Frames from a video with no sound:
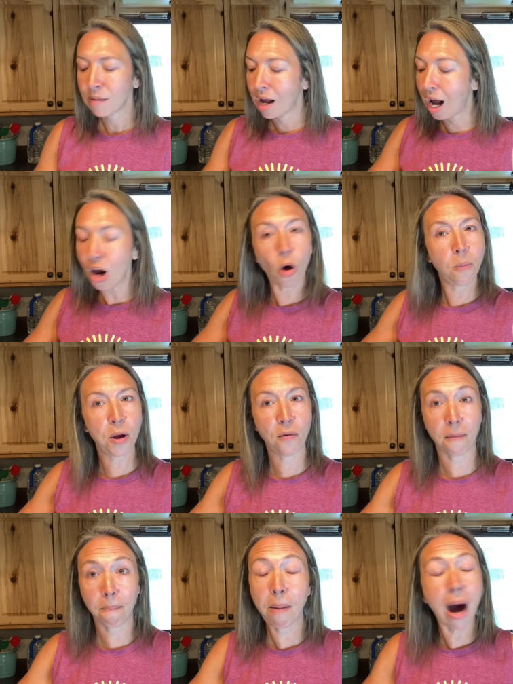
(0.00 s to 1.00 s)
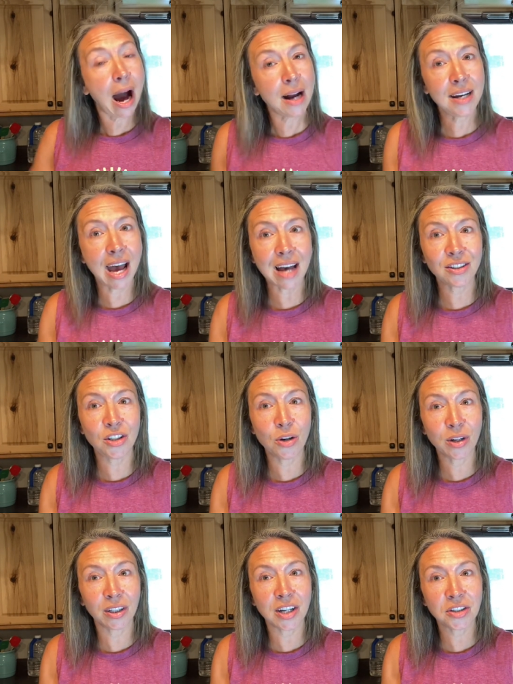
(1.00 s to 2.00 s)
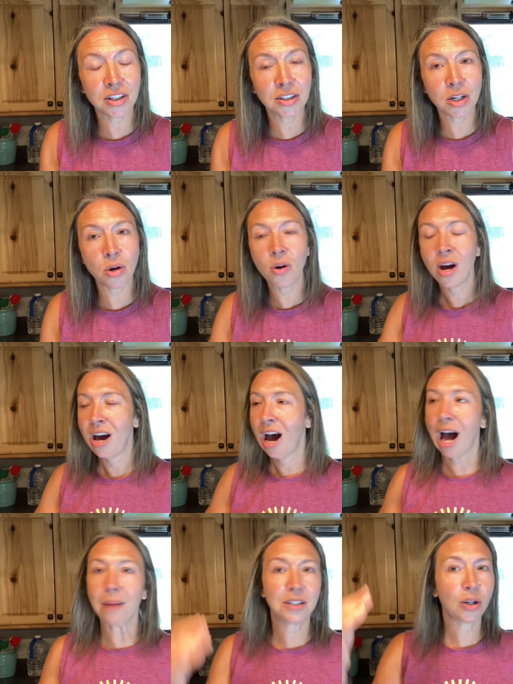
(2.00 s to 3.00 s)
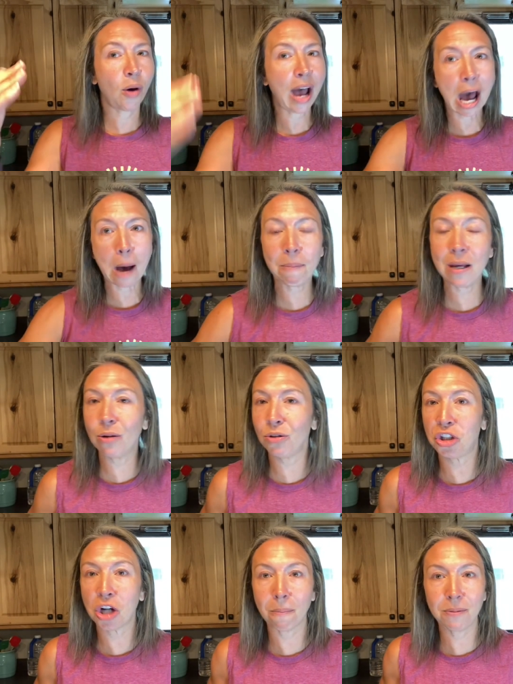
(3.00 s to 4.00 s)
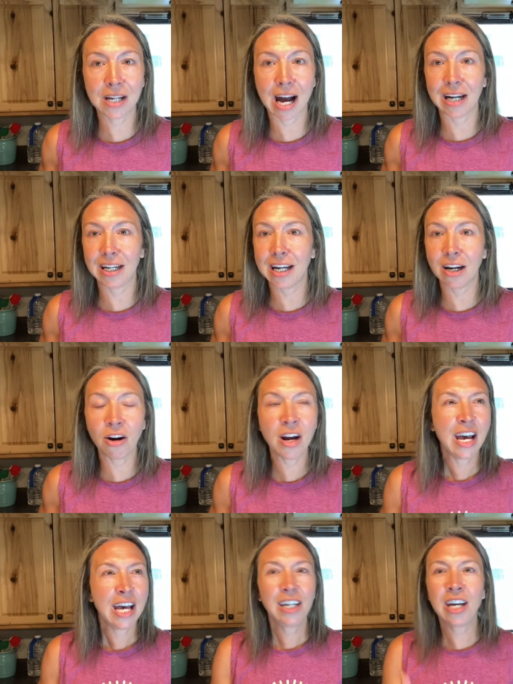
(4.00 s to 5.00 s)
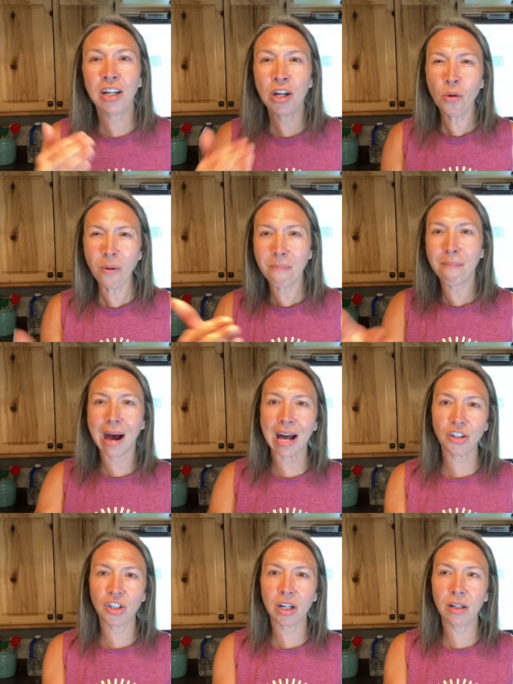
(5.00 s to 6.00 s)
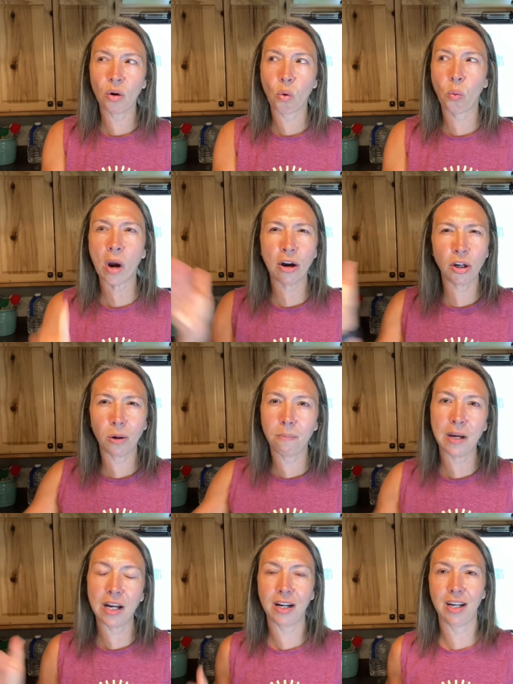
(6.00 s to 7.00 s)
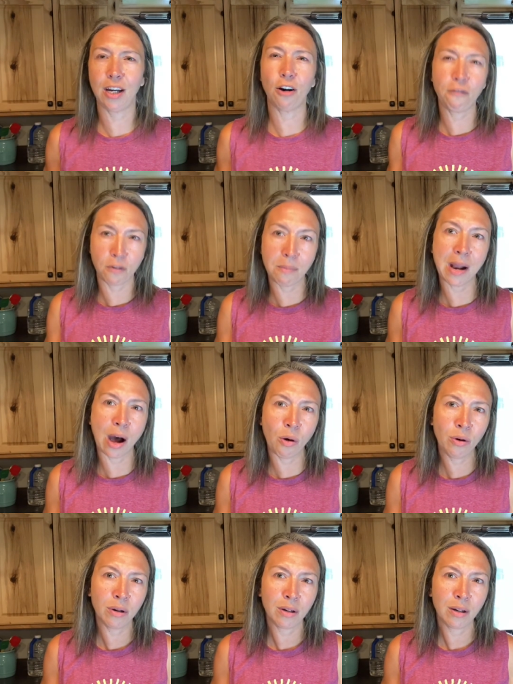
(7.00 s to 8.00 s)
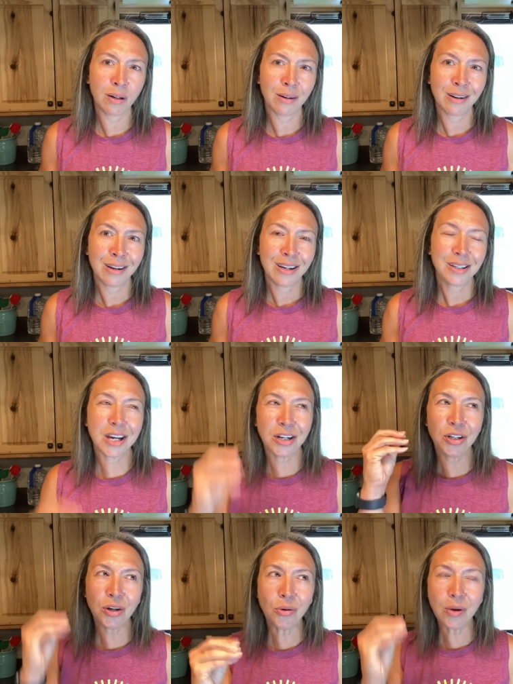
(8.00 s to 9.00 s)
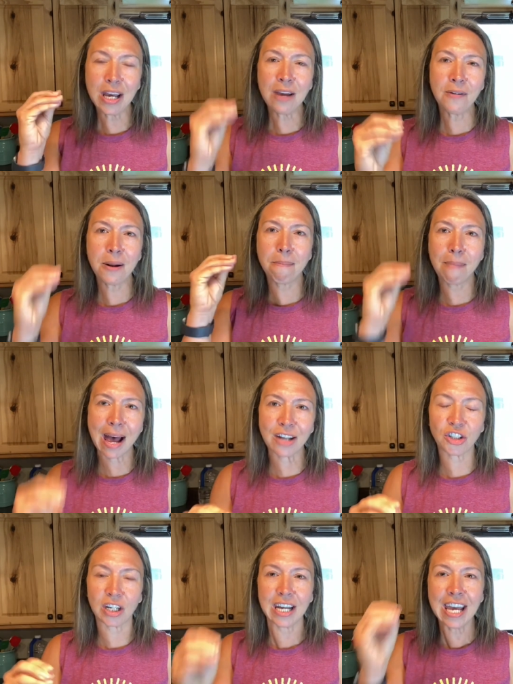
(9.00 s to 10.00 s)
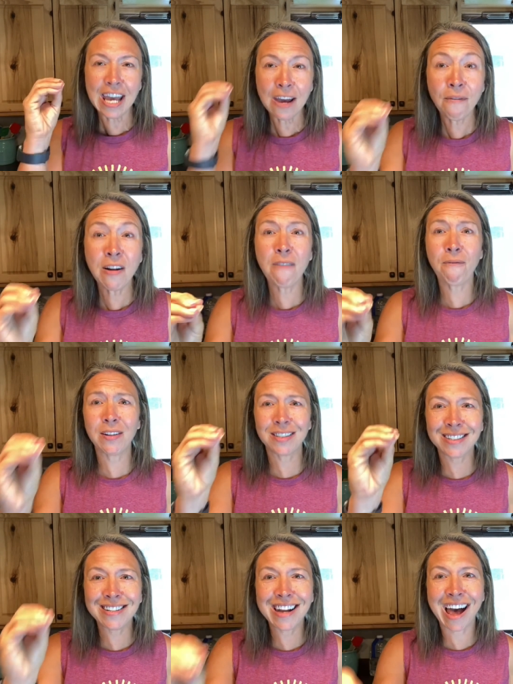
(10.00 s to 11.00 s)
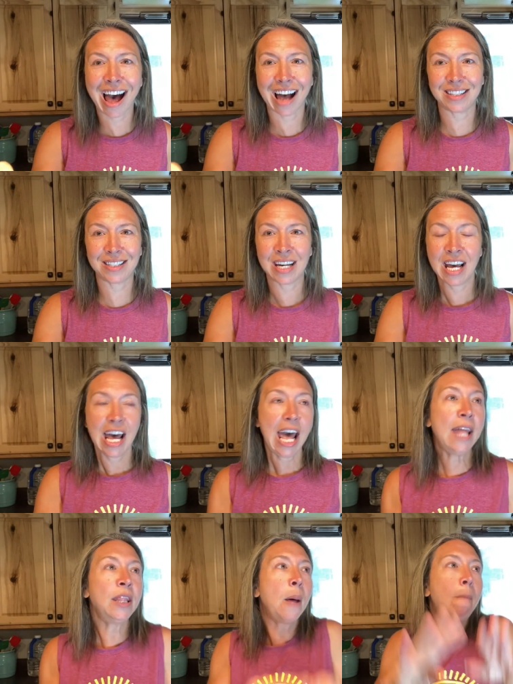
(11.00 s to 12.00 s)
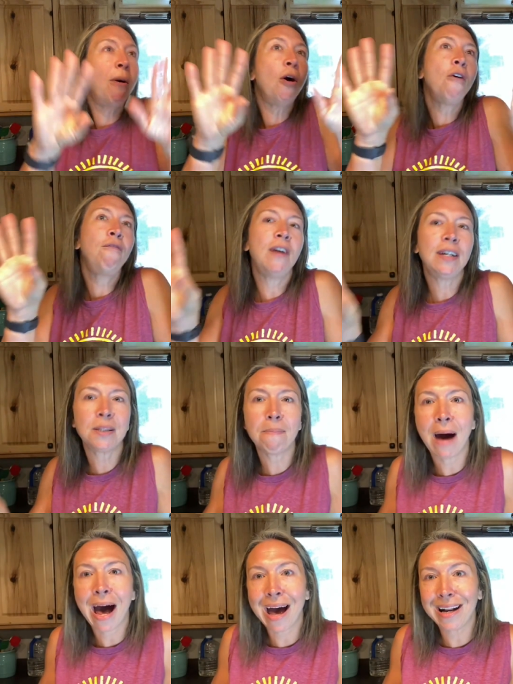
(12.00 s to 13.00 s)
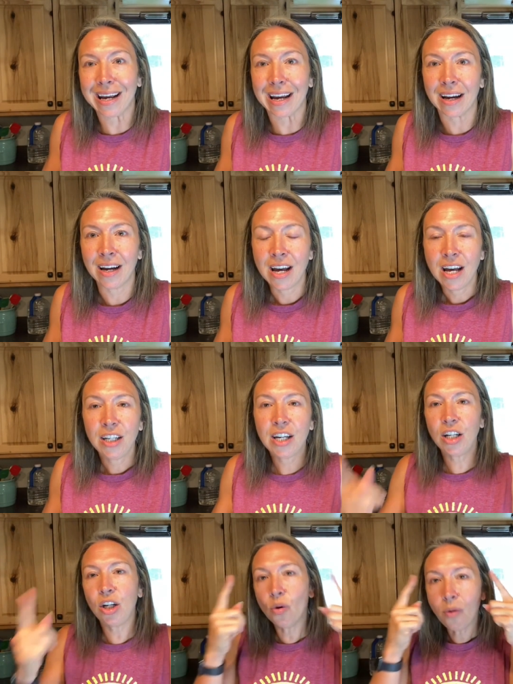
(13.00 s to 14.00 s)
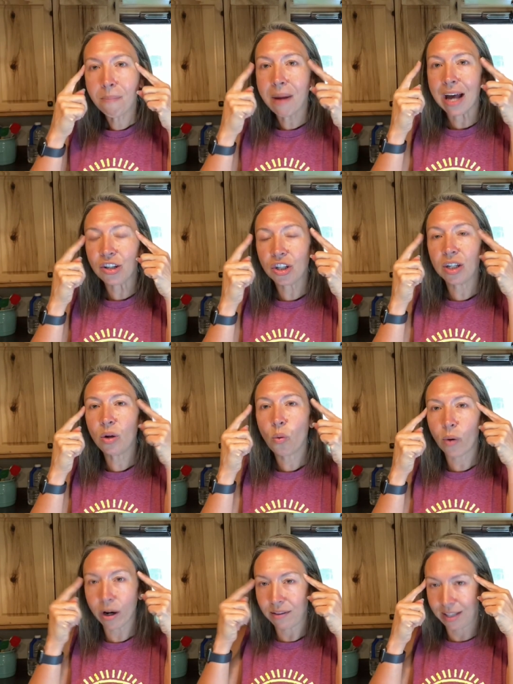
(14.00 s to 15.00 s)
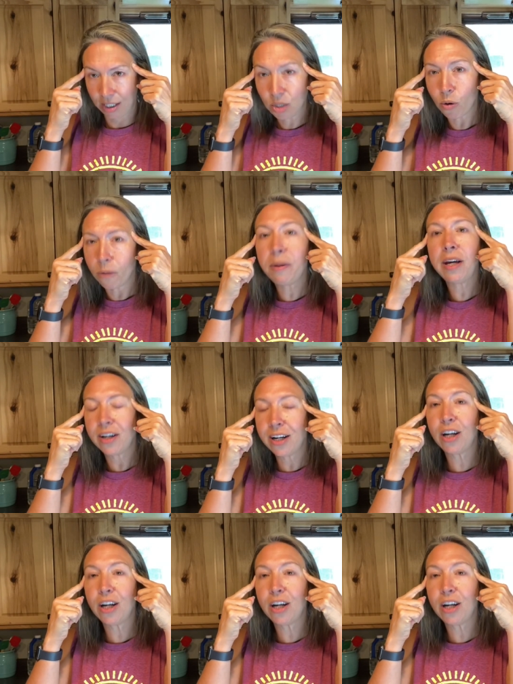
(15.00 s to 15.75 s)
I hope you have a podcast you can listen to. I'm so happy you jumped on here. Can you imagine where you'll be in a year from now? Can you even imagine, even if it's not in the perfect body, can you imagine where this will be in a